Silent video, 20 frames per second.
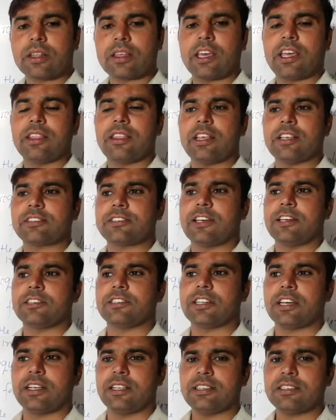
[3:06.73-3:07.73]
in this
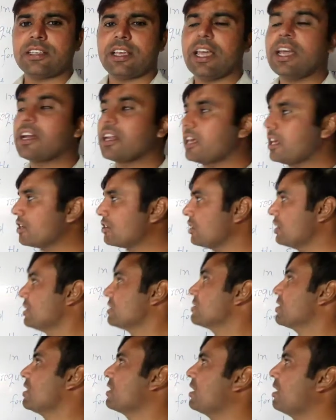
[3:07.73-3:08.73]
sentence, and it
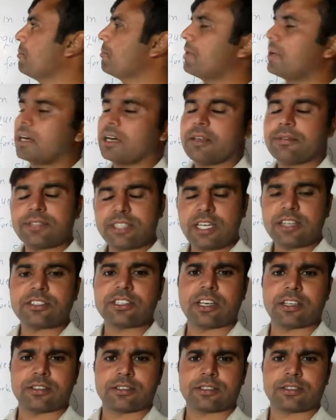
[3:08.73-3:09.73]
is an imperative
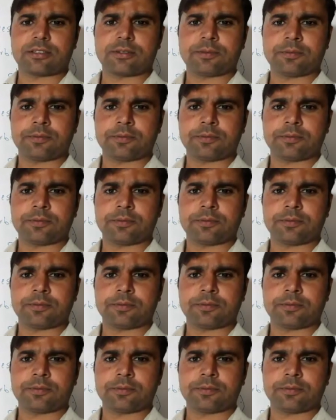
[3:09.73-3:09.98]
sentence.